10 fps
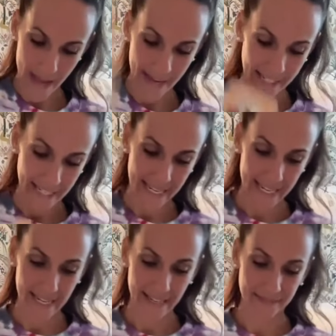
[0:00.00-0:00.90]
And
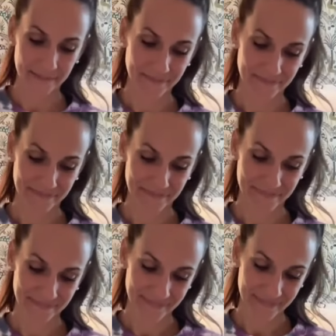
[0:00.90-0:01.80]
he
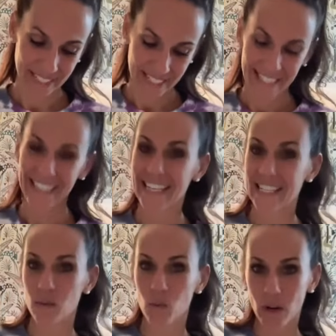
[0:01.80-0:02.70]

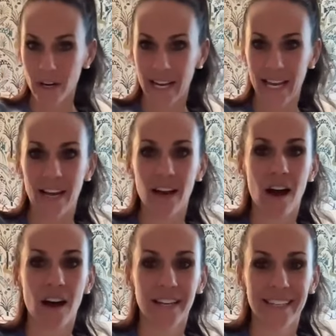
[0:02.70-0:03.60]
is working
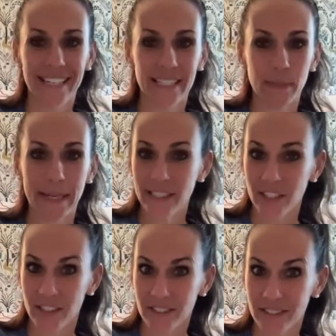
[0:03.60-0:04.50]
on his
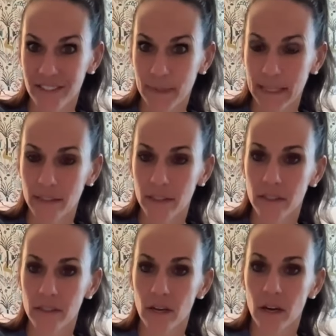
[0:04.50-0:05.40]
pentacles.
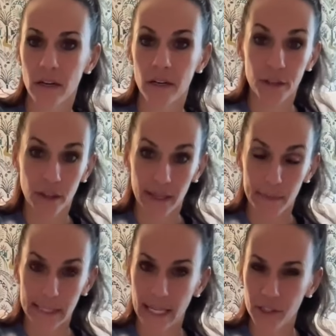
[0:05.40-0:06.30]
Pentacles are earthly
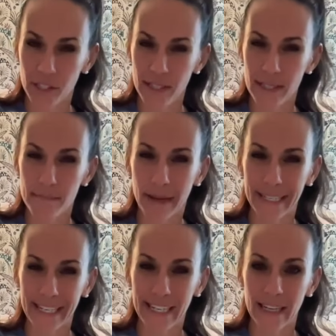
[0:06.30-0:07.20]
possessions,
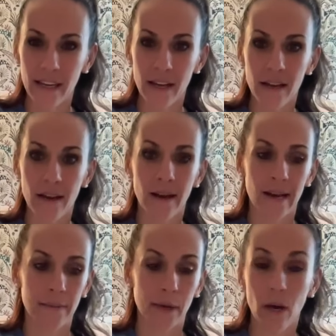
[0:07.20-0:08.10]
money,
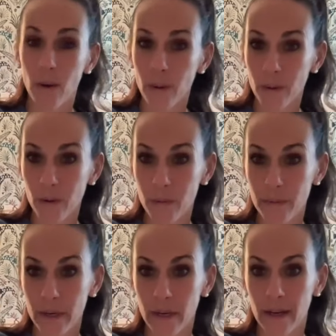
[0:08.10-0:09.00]
um, a
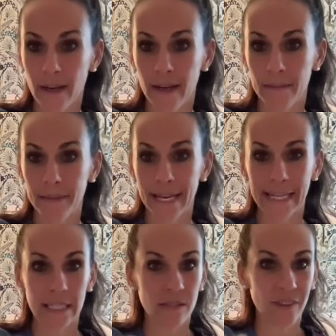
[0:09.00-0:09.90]
home, um,
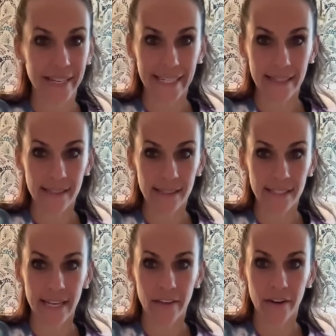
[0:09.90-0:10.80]
getting his finances
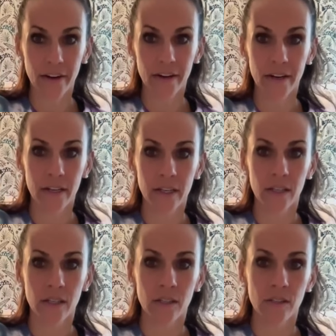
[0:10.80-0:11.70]
together.
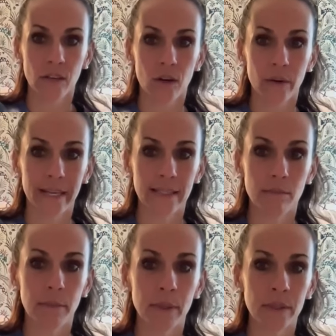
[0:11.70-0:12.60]
So he's
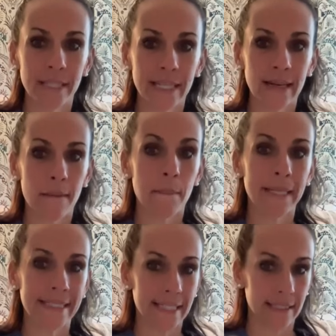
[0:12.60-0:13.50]
building
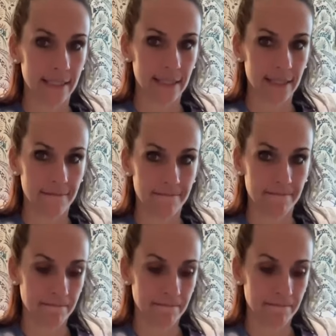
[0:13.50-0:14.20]
abundance.